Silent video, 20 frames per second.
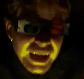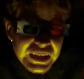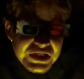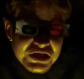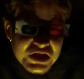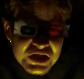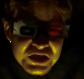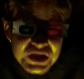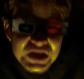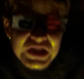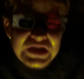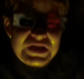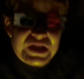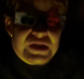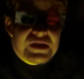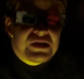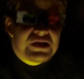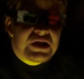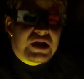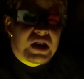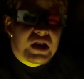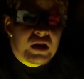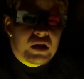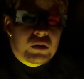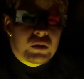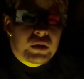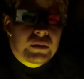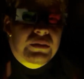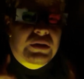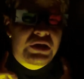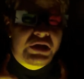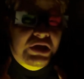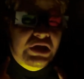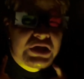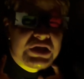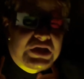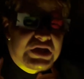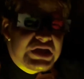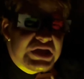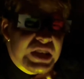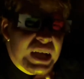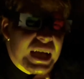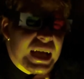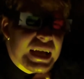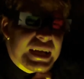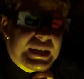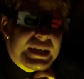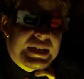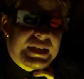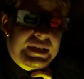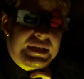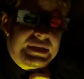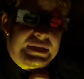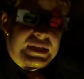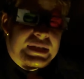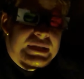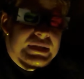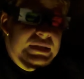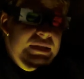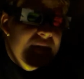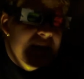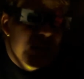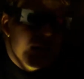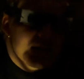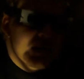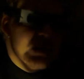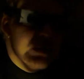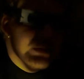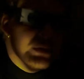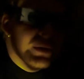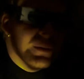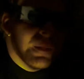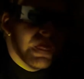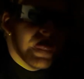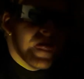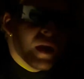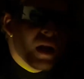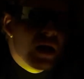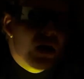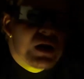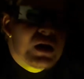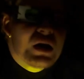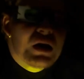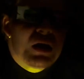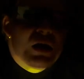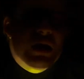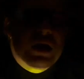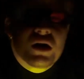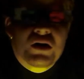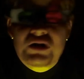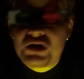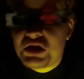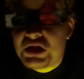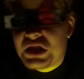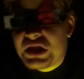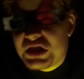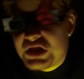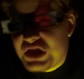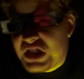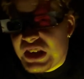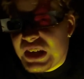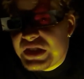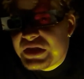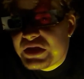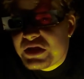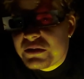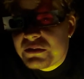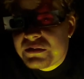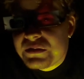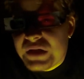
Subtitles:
And she's an intelligent heroine, but she's not an intelligent heroine. She hits